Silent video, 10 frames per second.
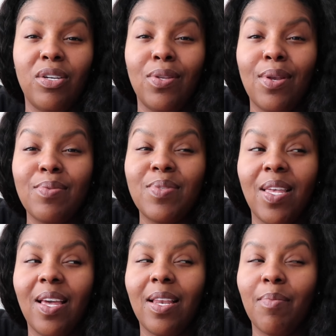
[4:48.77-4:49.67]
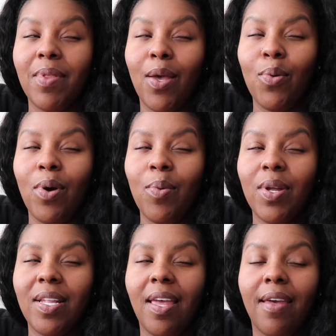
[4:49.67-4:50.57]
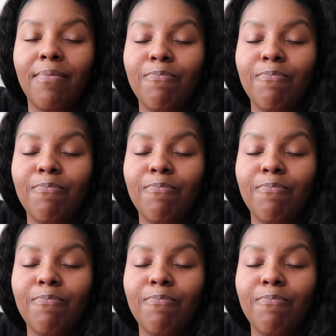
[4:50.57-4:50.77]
you know what I'm saying? And be like, oh, I want that.